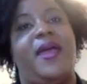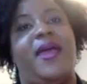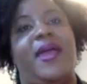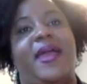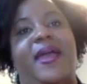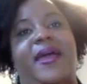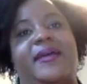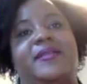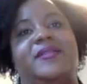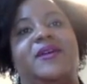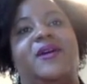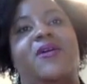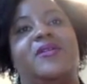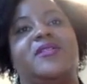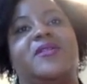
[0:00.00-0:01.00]
And
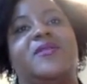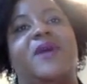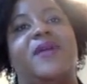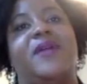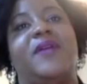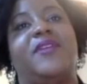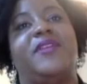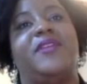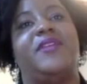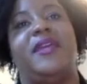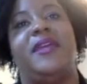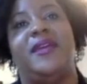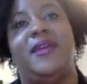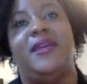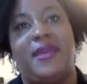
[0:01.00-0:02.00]
also
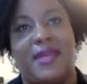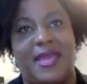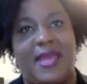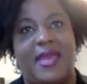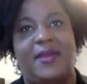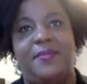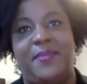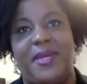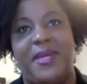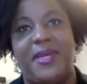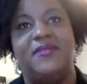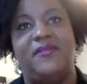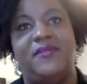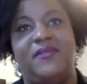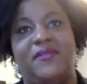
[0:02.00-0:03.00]
everything can be
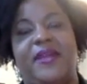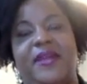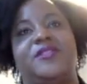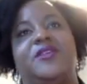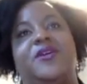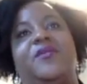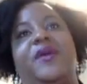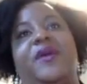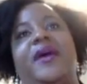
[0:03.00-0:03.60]
divided so